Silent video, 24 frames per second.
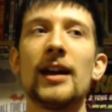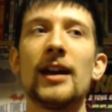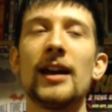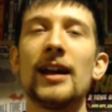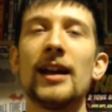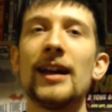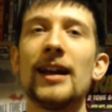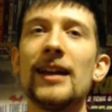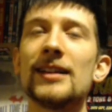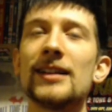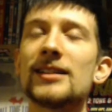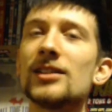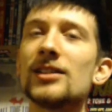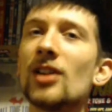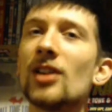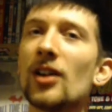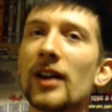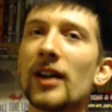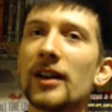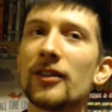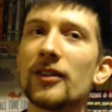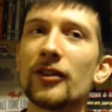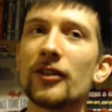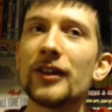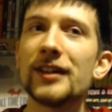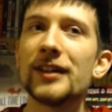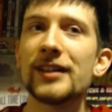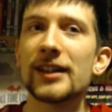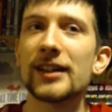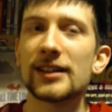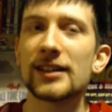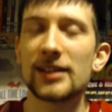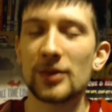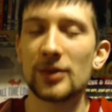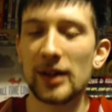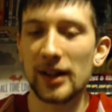it's not like the
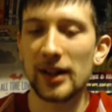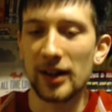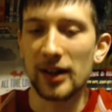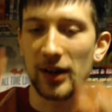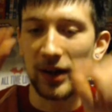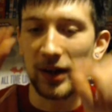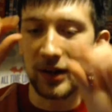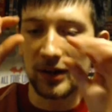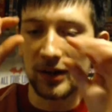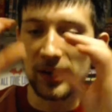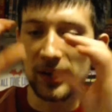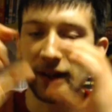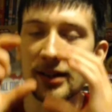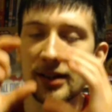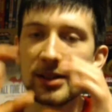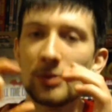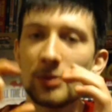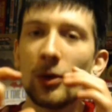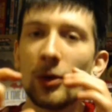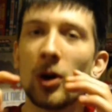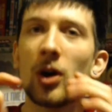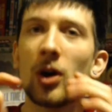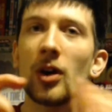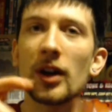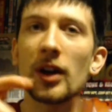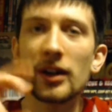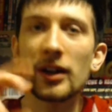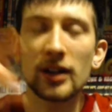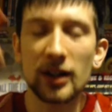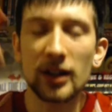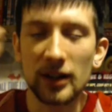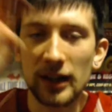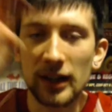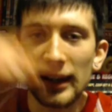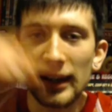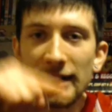360 where they're like small and you
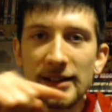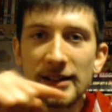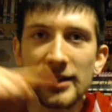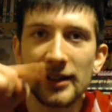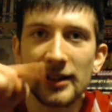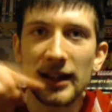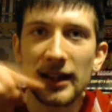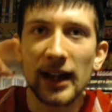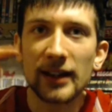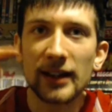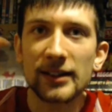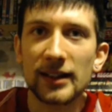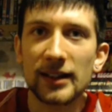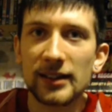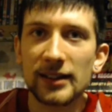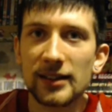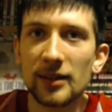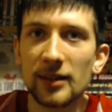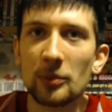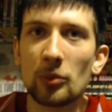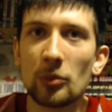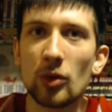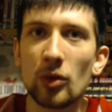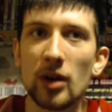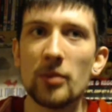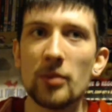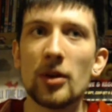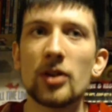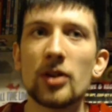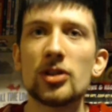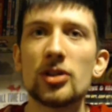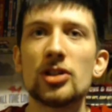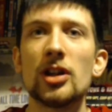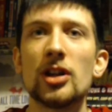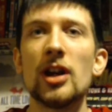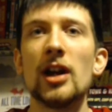can instantly access them pretty
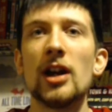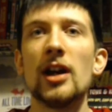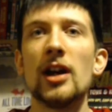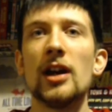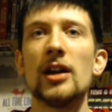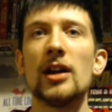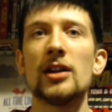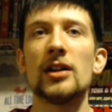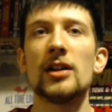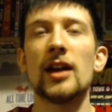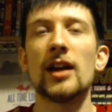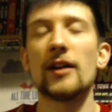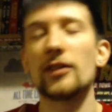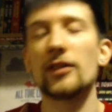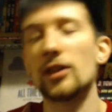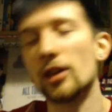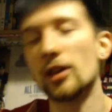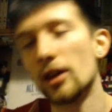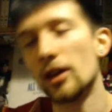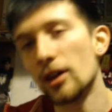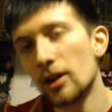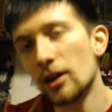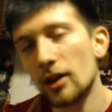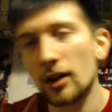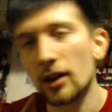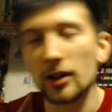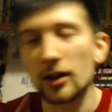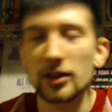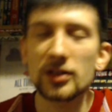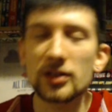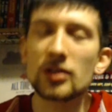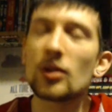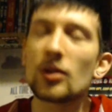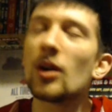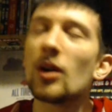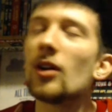much. You have to
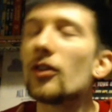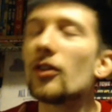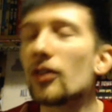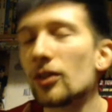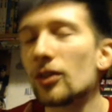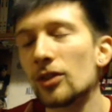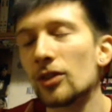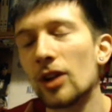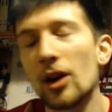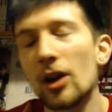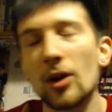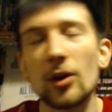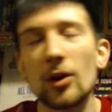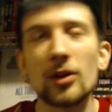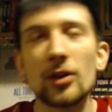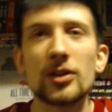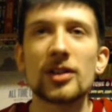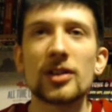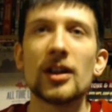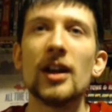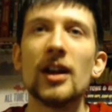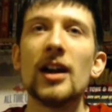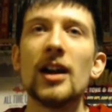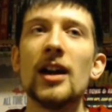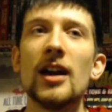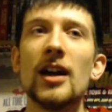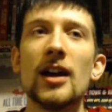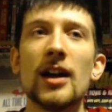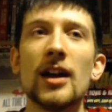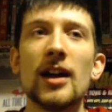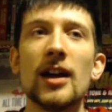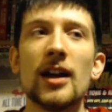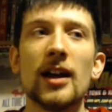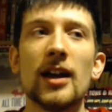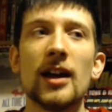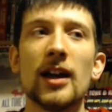scroll for loads.
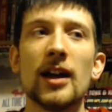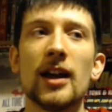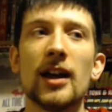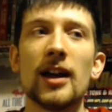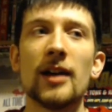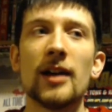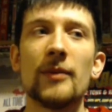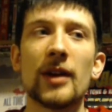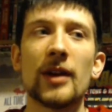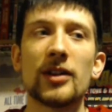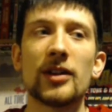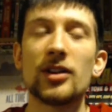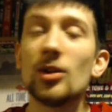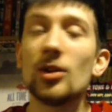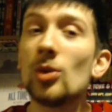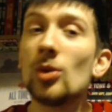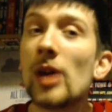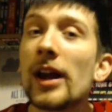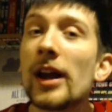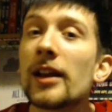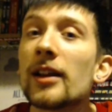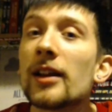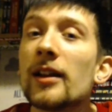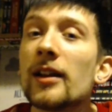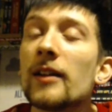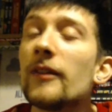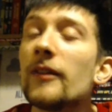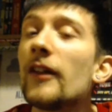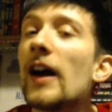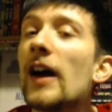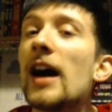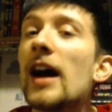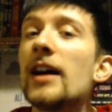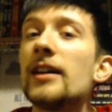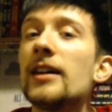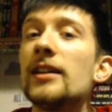I do like that they've
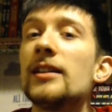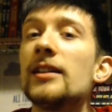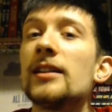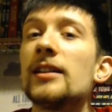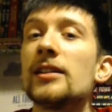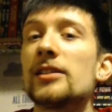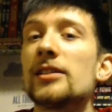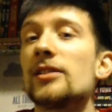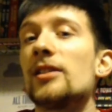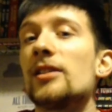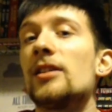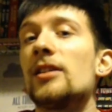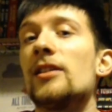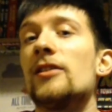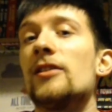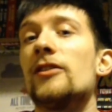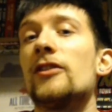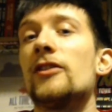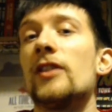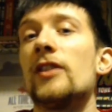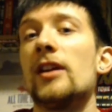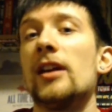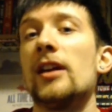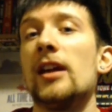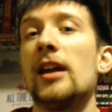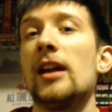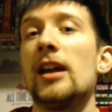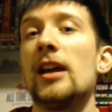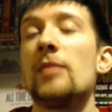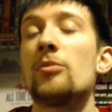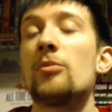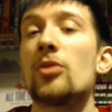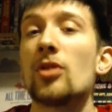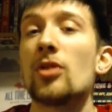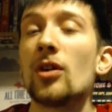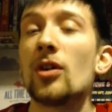added sort of a
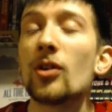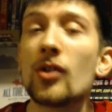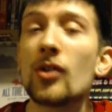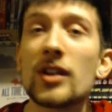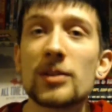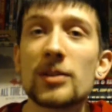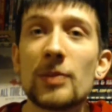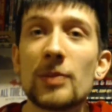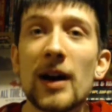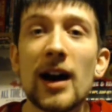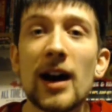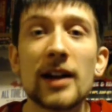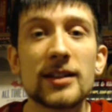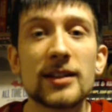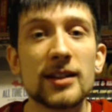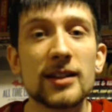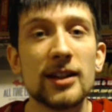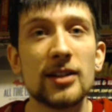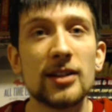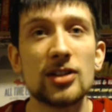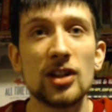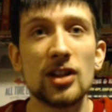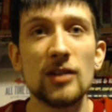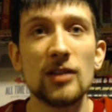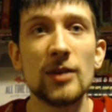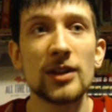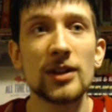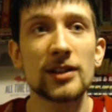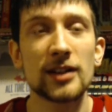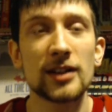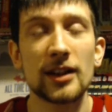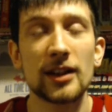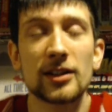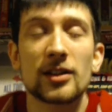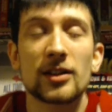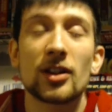progress bar to the achievements.
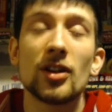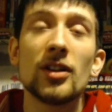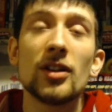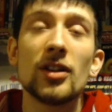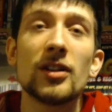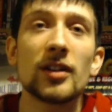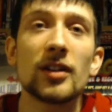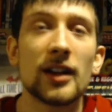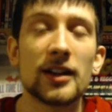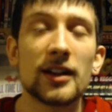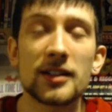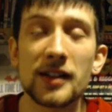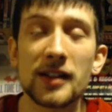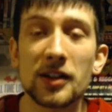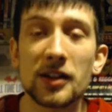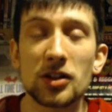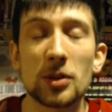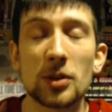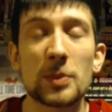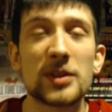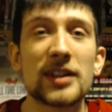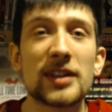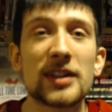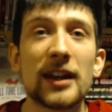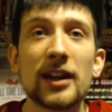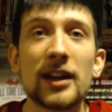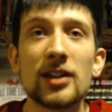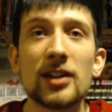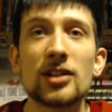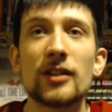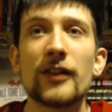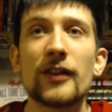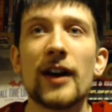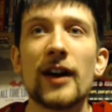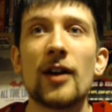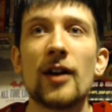That's good. It tells you a percentage
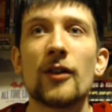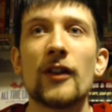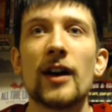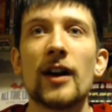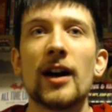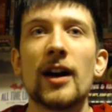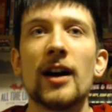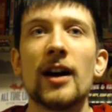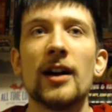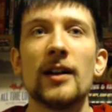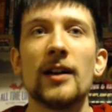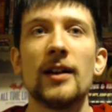of how far